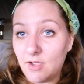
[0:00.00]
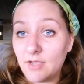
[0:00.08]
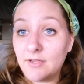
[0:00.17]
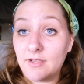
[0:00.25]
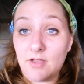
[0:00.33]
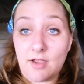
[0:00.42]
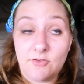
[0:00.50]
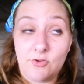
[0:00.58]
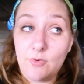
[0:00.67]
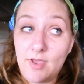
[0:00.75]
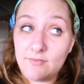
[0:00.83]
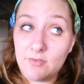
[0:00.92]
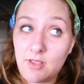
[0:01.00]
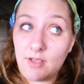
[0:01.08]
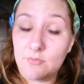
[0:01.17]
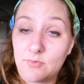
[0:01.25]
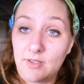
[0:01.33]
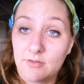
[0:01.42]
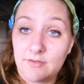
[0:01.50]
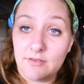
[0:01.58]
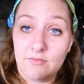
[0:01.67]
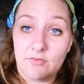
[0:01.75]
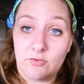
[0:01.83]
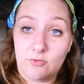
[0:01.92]
I do have a lot of
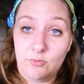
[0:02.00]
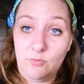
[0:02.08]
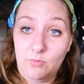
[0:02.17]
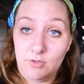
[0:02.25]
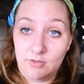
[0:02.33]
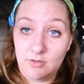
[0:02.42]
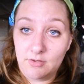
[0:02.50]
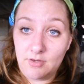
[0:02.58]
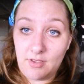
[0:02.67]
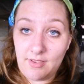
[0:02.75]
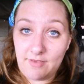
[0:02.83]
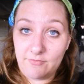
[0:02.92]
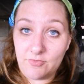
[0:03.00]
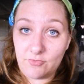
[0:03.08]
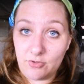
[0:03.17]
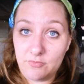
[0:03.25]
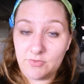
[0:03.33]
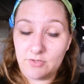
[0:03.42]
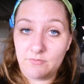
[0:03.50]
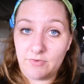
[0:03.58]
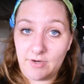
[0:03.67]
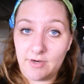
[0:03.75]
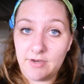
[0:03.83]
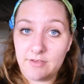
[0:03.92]
relatives who have served in
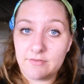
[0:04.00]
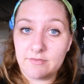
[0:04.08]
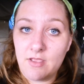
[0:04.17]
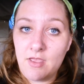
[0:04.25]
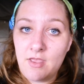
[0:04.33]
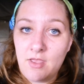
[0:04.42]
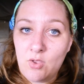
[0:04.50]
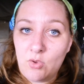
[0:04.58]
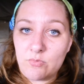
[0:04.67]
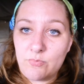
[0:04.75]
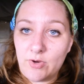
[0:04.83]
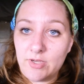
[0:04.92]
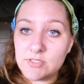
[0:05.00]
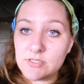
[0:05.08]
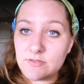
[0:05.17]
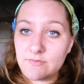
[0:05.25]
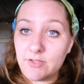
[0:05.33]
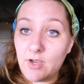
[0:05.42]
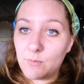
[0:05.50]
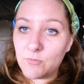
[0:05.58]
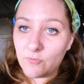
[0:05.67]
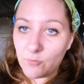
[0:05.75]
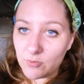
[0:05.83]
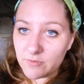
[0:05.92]
various branches of the
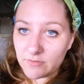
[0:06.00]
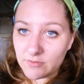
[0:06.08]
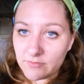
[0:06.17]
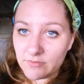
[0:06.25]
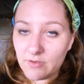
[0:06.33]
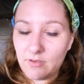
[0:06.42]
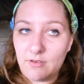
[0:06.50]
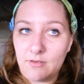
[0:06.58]
armed forces.